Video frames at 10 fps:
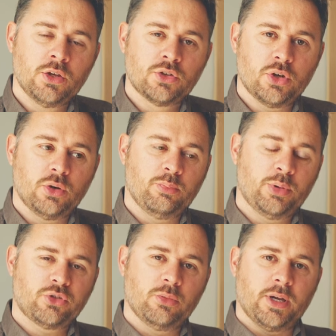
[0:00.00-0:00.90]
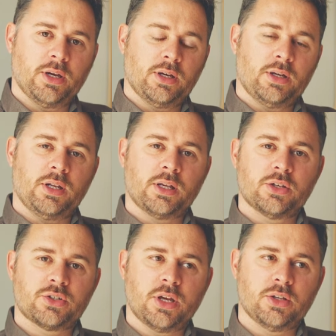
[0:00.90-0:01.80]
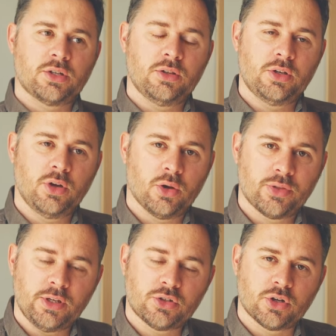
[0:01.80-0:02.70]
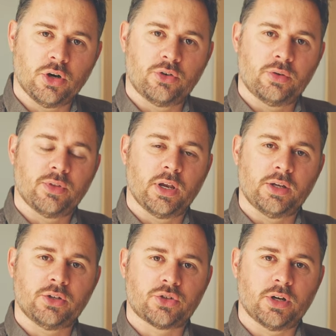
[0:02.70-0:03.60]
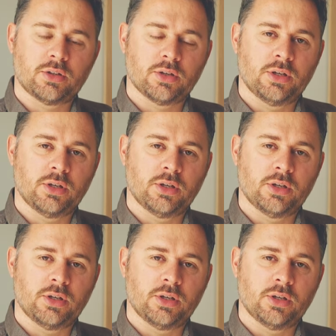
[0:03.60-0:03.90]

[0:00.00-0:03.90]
So Buttermere, like I say, it's in the northeast corner of the Lake District.